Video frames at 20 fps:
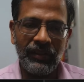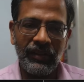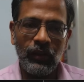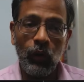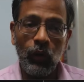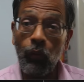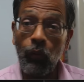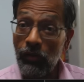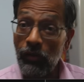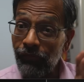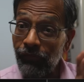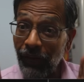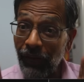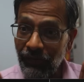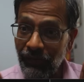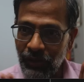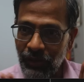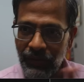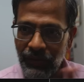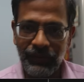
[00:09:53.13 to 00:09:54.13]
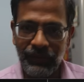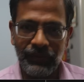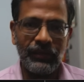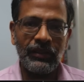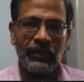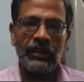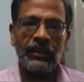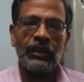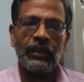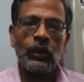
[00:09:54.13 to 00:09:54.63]
over 5 years.
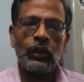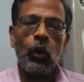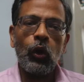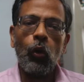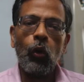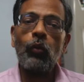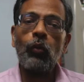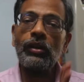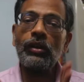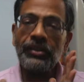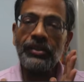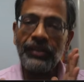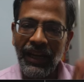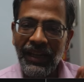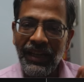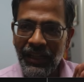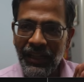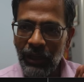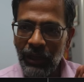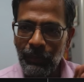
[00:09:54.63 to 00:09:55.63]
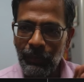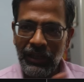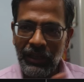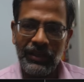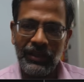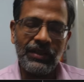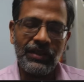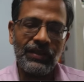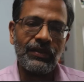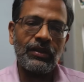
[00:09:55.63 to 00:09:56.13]
Over 10-year
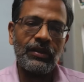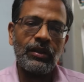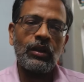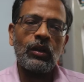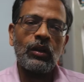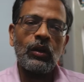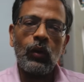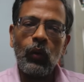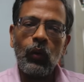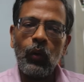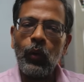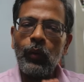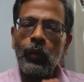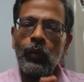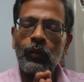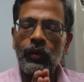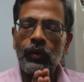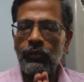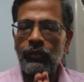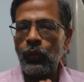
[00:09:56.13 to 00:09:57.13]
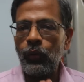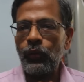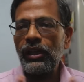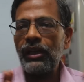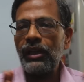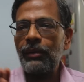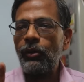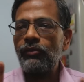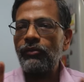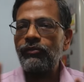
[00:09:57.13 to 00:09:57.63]
periods,
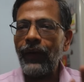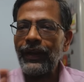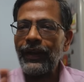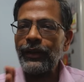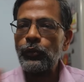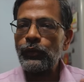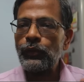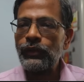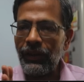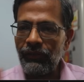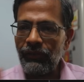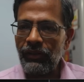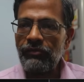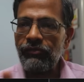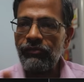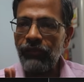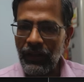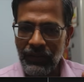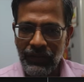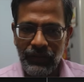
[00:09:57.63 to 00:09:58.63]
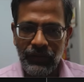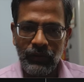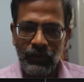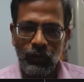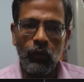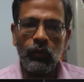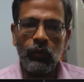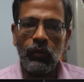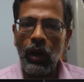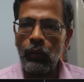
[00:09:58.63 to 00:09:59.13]
only about 5 to 7 funds
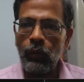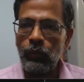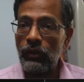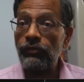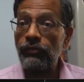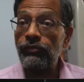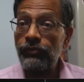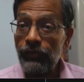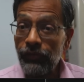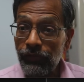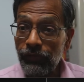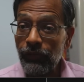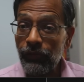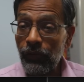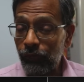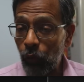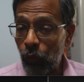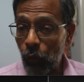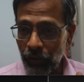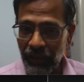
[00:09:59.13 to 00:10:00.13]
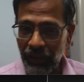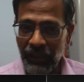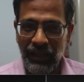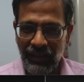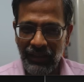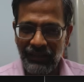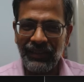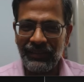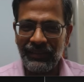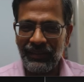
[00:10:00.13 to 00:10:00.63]
out of 14,
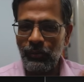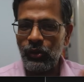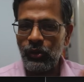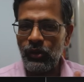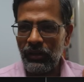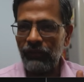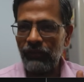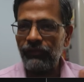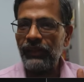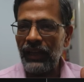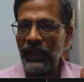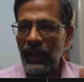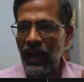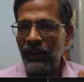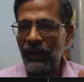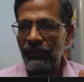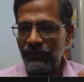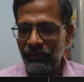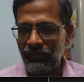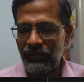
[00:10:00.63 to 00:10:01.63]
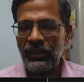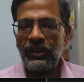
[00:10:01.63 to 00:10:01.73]
that's about roughly half,